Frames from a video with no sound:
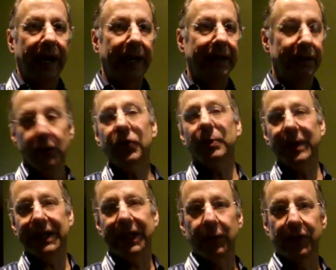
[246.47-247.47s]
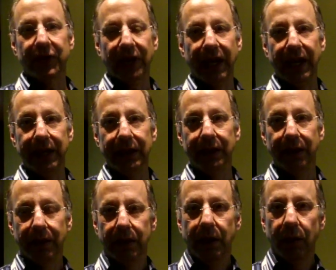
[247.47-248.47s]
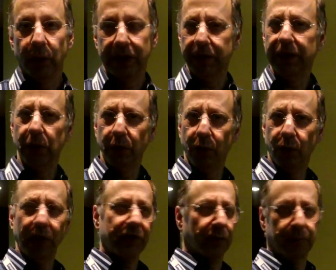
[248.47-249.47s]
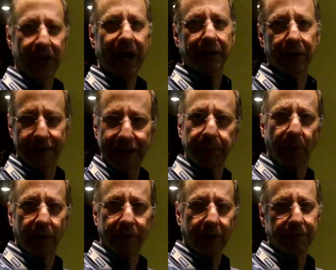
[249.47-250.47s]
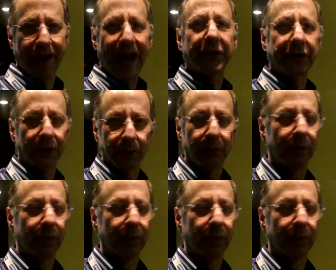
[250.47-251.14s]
And it used to be they would say, we're giving you what's objective, that's part of our value.